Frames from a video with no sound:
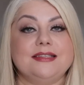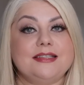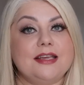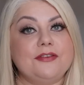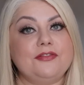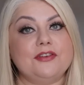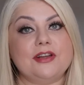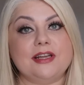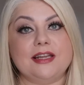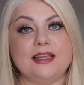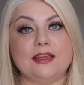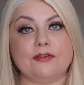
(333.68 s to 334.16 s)

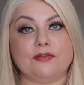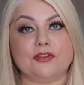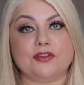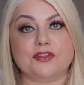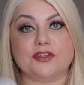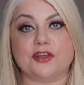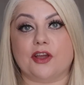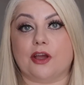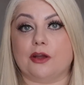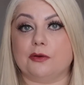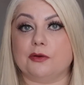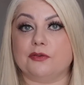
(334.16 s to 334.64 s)
definitely give
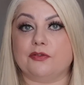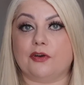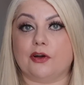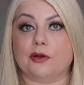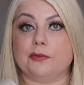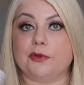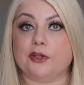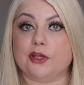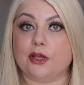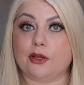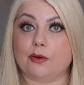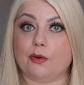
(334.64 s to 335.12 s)
this a go if I
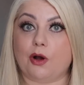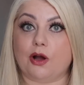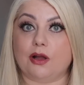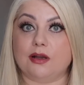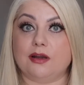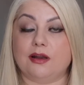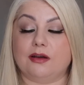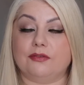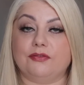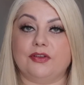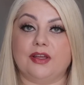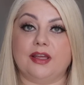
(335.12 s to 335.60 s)
were you. I
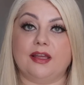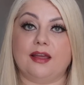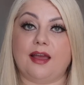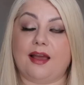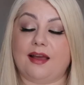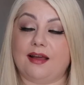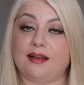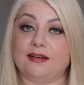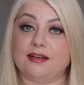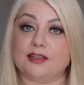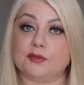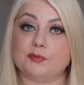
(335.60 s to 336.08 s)
love it
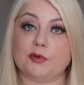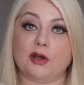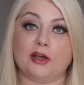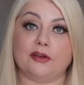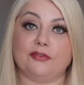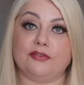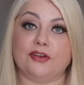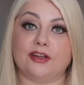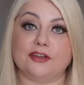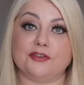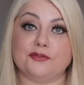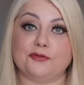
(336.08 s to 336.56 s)
and it's
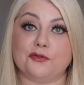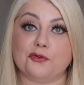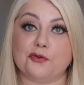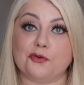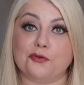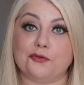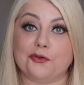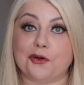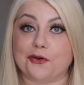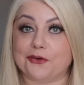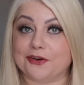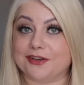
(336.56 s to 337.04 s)
perfect
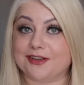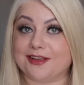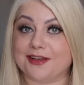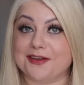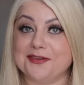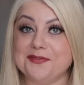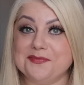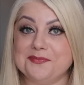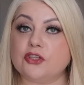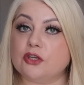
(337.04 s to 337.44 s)
for Florida.